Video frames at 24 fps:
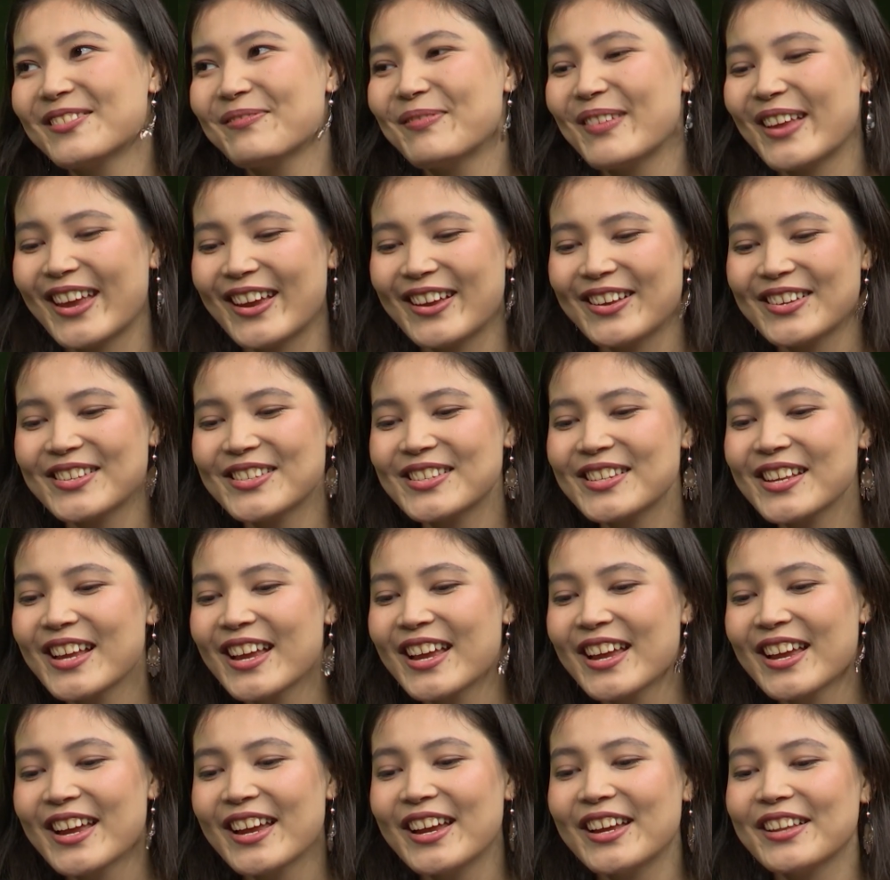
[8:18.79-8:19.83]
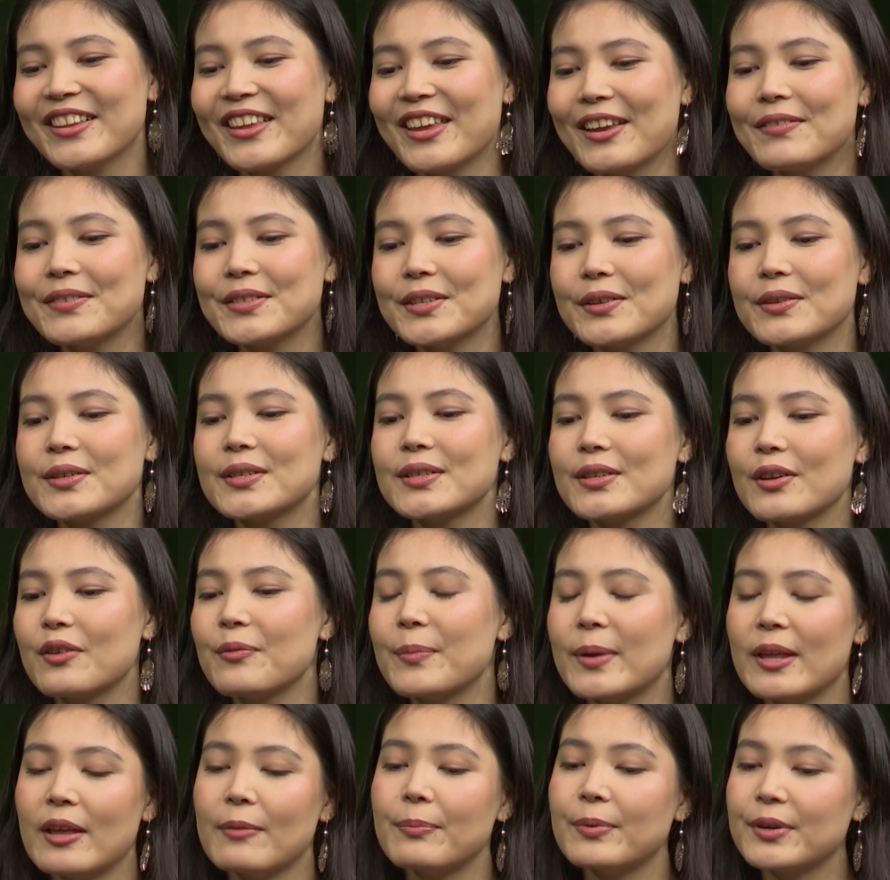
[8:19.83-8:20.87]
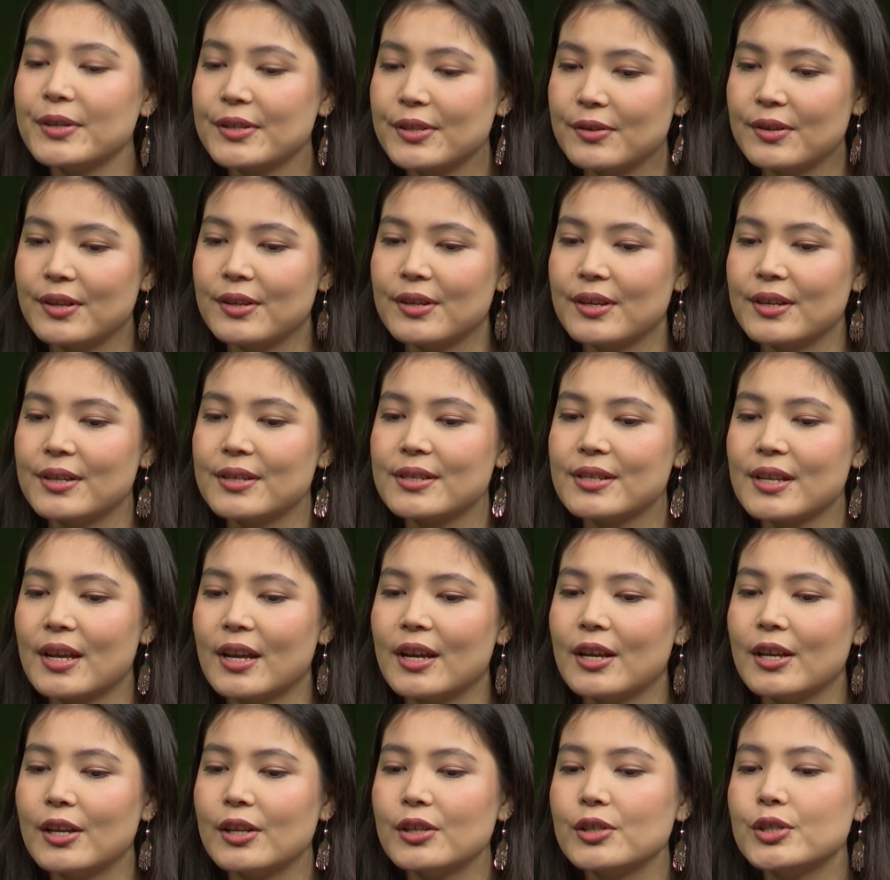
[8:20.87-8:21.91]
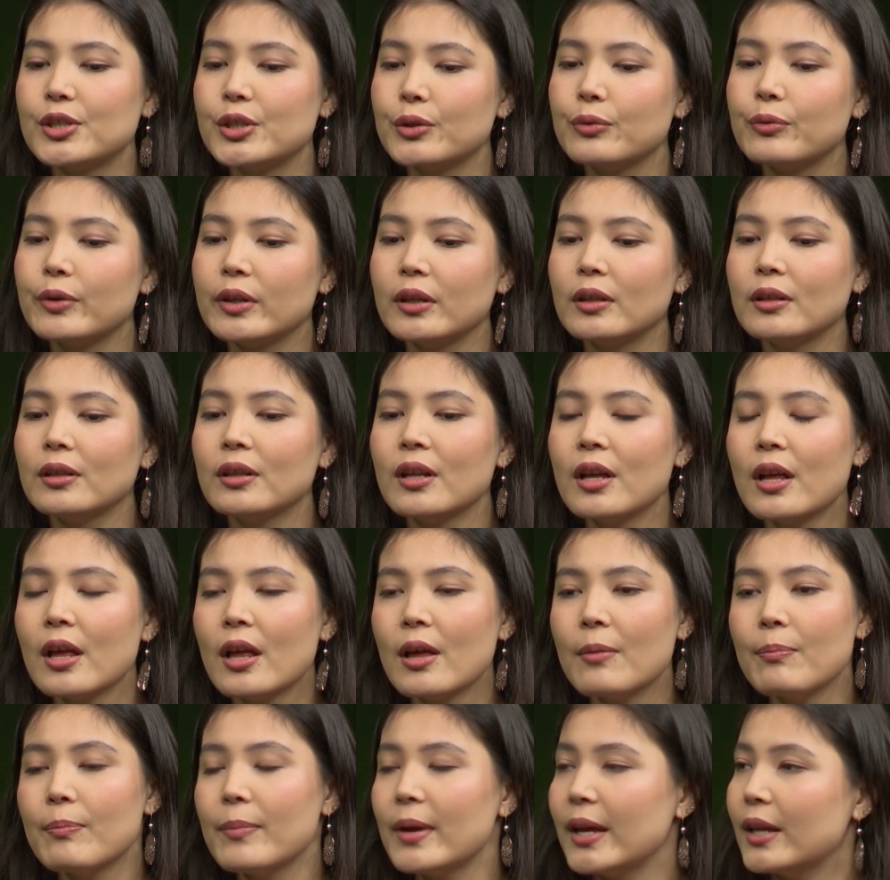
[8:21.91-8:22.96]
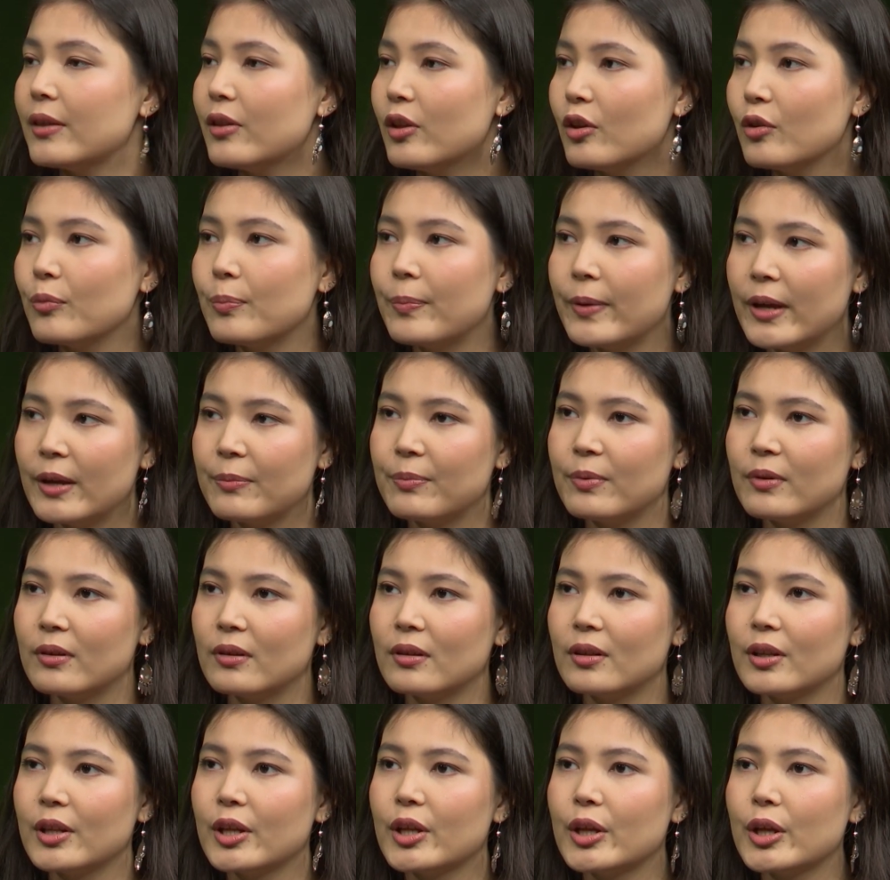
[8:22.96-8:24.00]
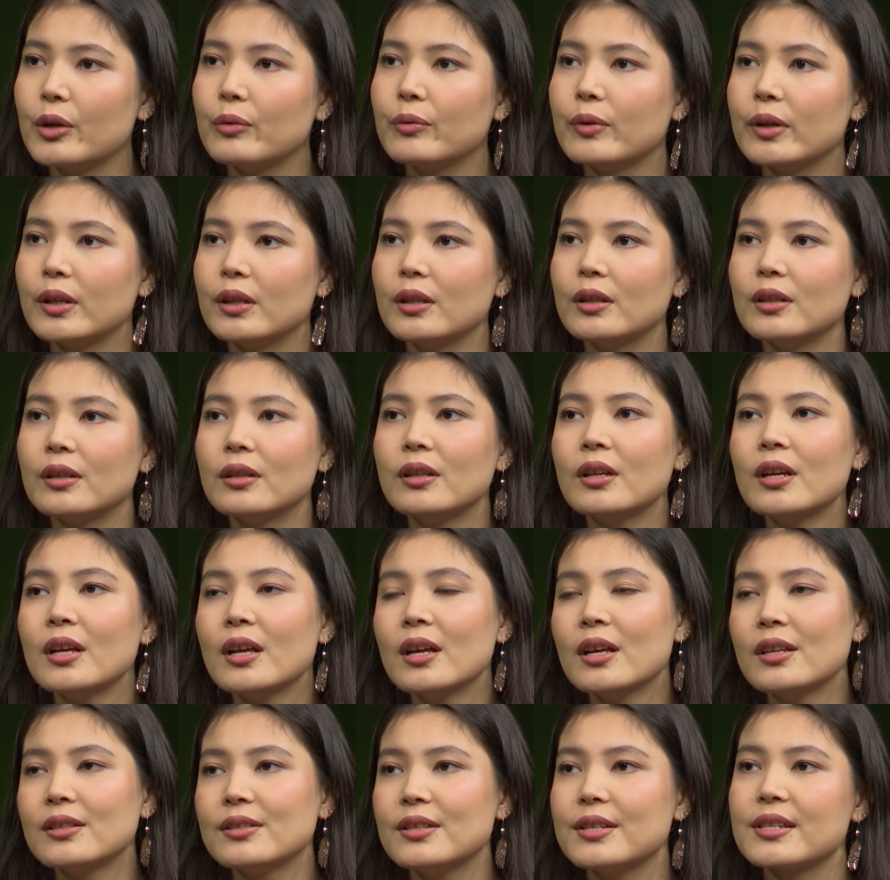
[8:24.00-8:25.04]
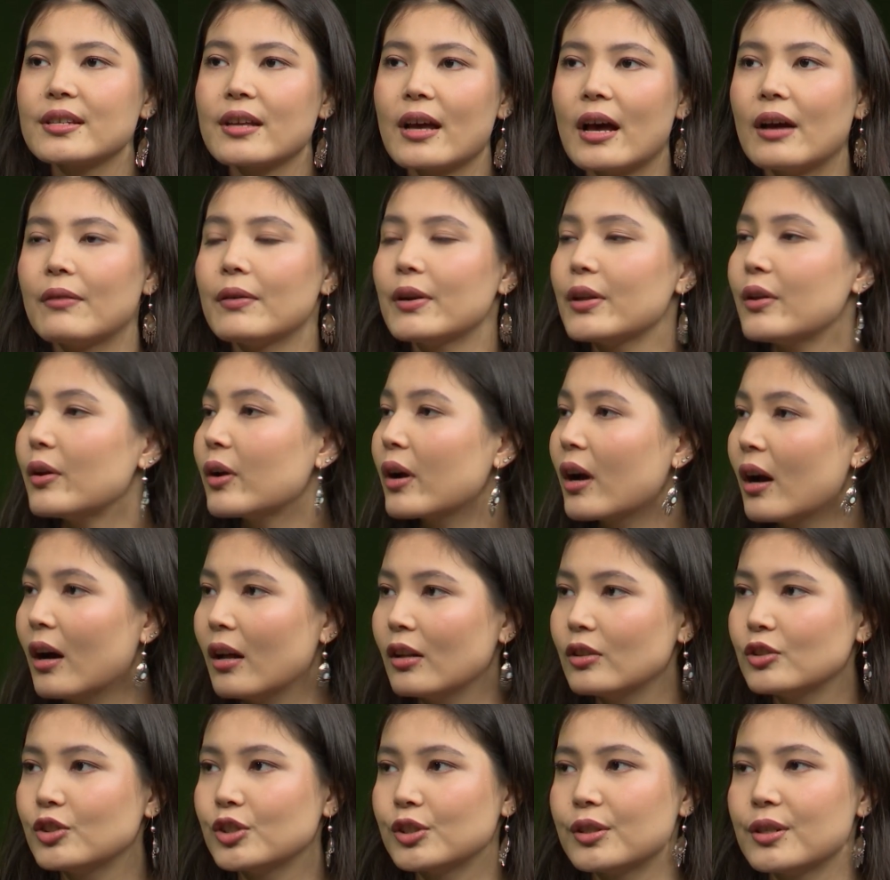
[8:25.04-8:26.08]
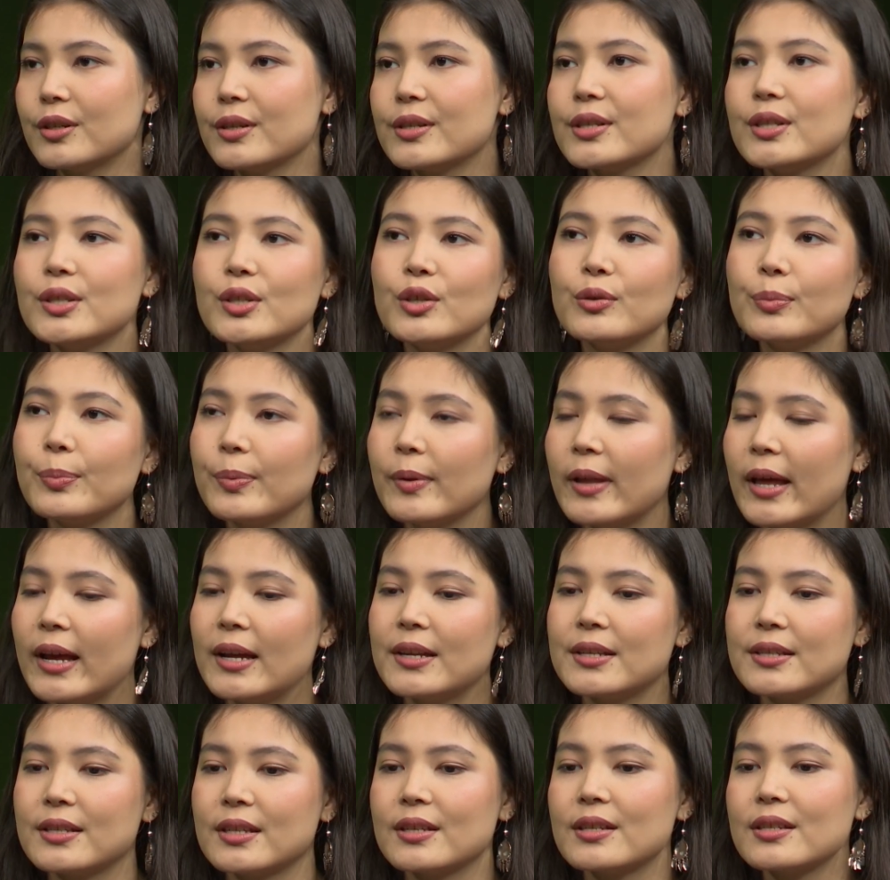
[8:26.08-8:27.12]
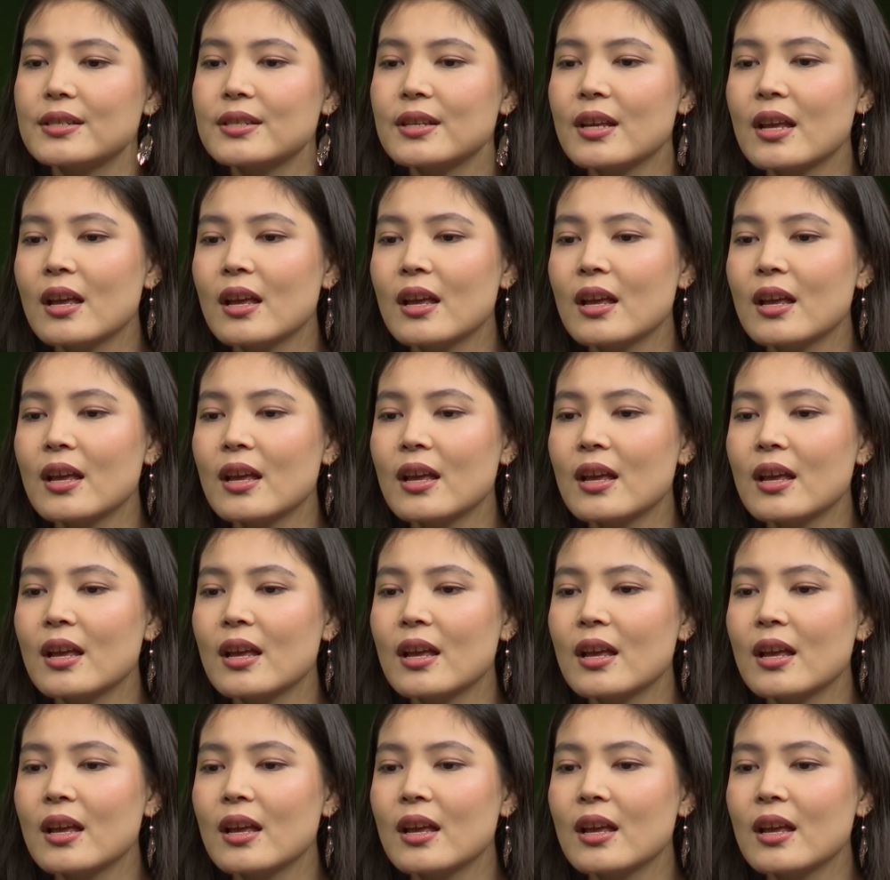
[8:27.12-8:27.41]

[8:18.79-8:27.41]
because it gives you so many opportunities, and you will meet new people, you will discover new cultures, new places.